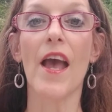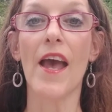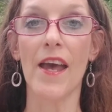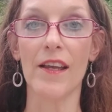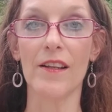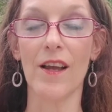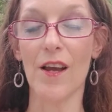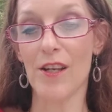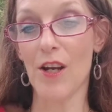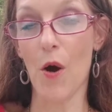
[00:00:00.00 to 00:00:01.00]
and
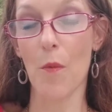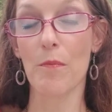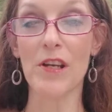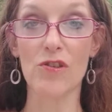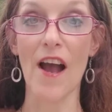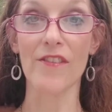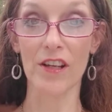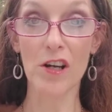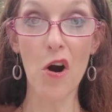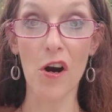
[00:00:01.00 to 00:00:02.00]
me driving
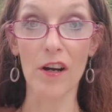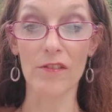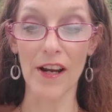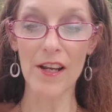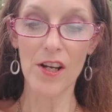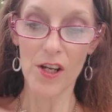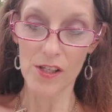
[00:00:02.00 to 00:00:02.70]
a car, right?